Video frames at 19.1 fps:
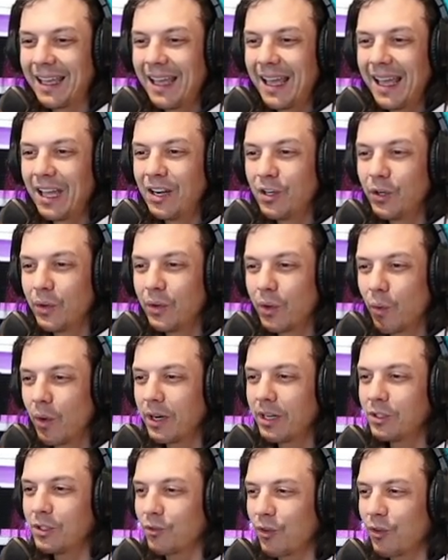and doing what
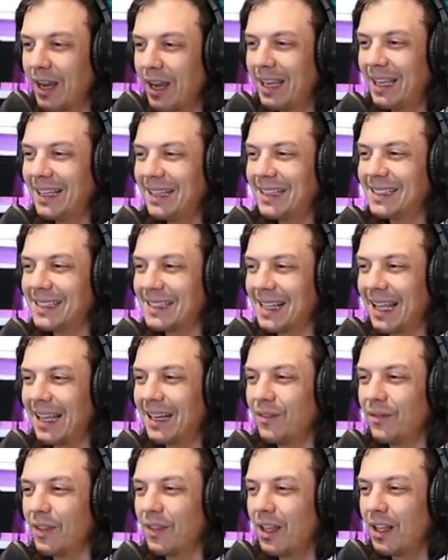is right in the sight of
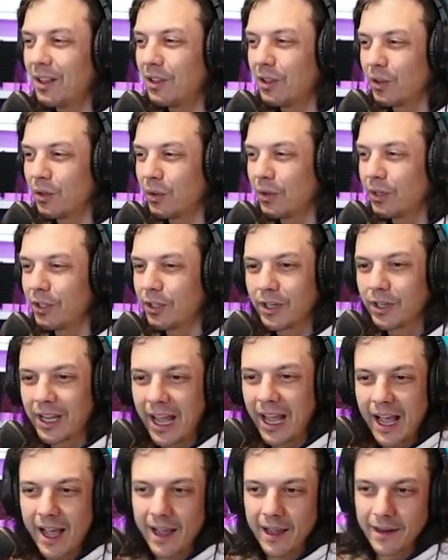the Lord your
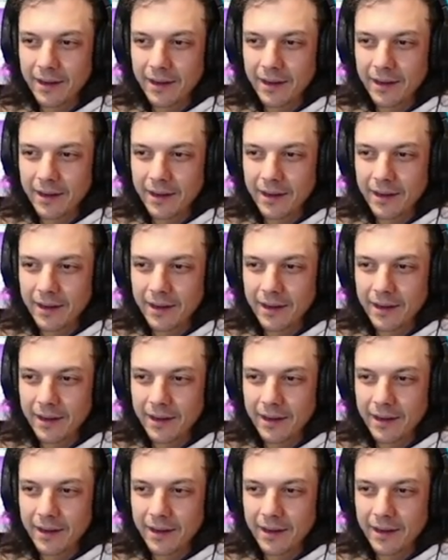God.